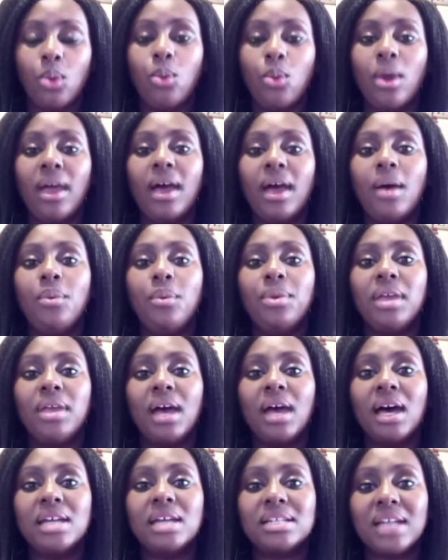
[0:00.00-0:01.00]
Where
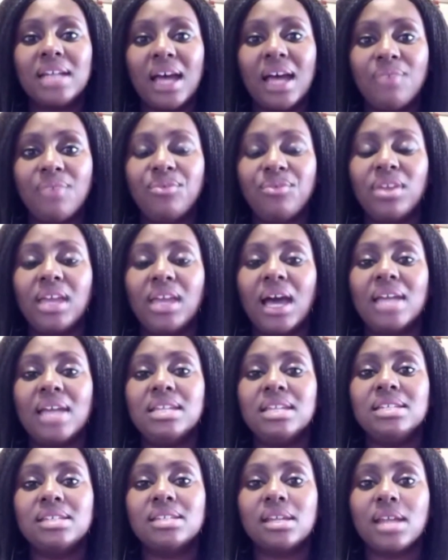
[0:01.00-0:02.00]
we are having
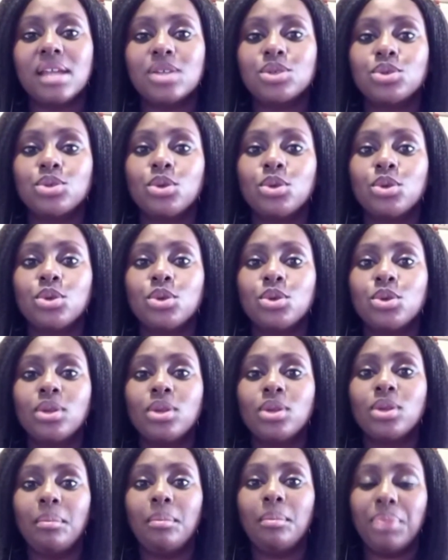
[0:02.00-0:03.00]
an international
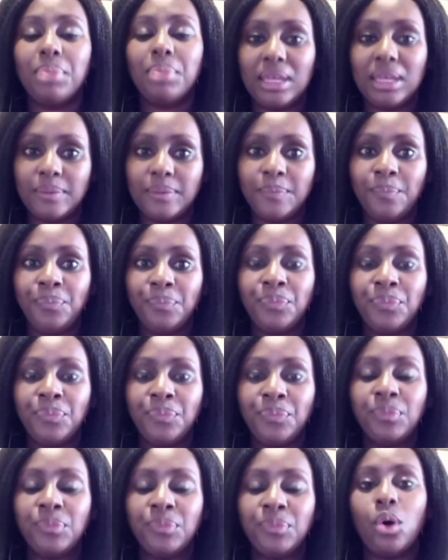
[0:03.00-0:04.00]
campaign
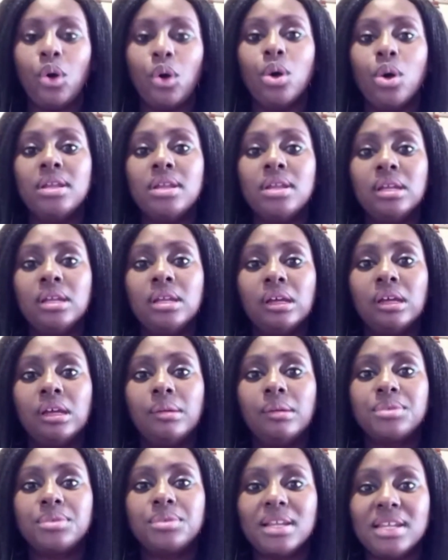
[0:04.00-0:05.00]
on
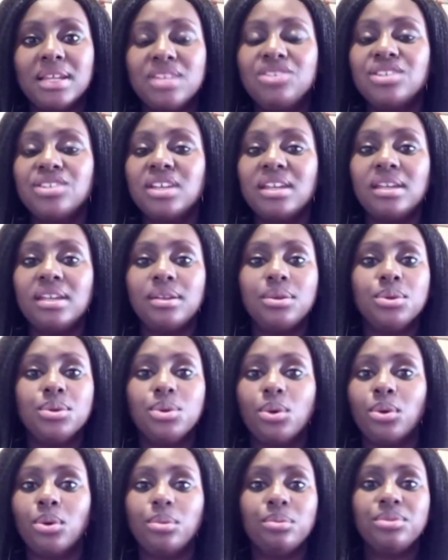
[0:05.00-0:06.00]
challenging,
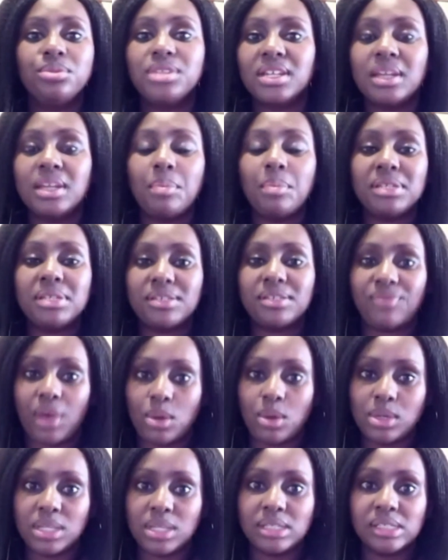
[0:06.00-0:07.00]
gender-based
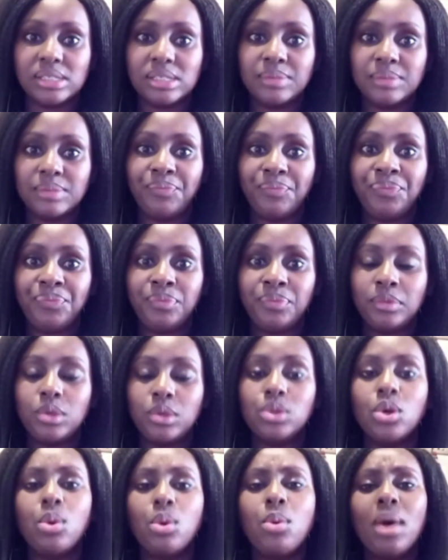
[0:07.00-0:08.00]
violence.
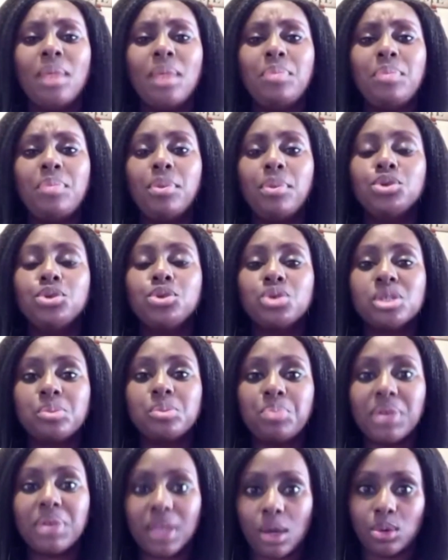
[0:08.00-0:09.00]
We want people to
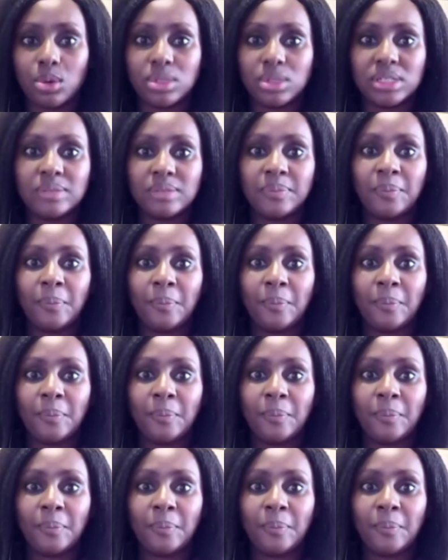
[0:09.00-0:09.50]
speak out.